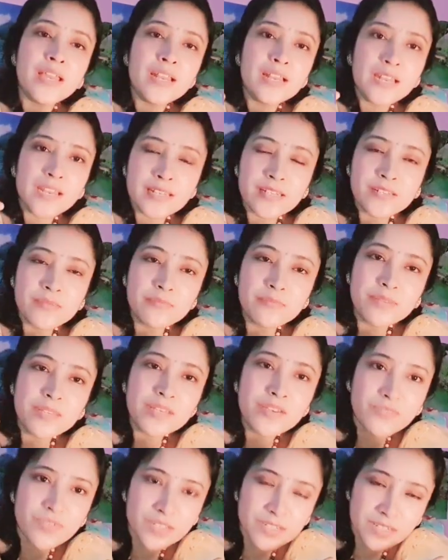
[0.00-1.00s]
Let us
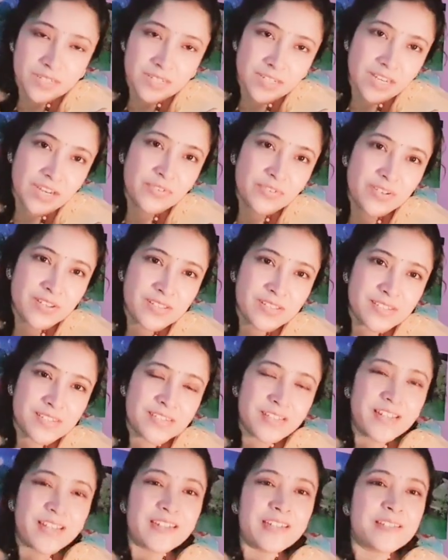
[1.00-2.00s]
be
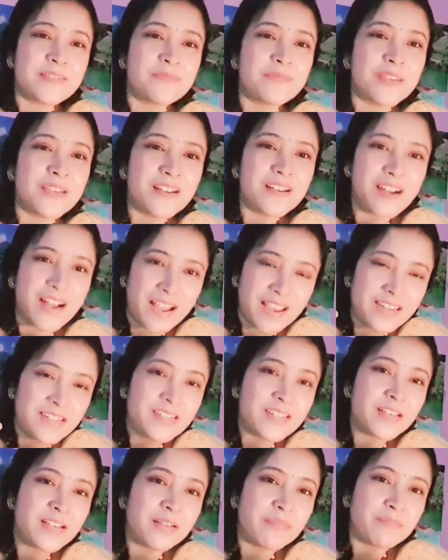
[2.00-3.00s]
vegetarians. Let us be
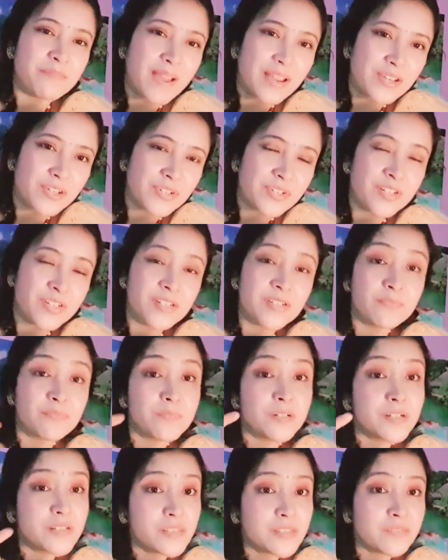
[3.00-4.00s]
kind, compassionate,
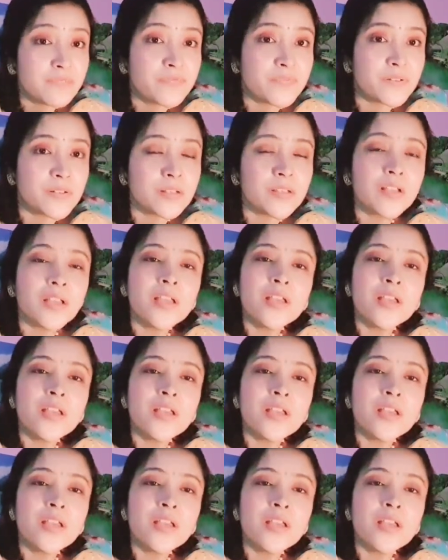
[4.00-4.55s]
merciful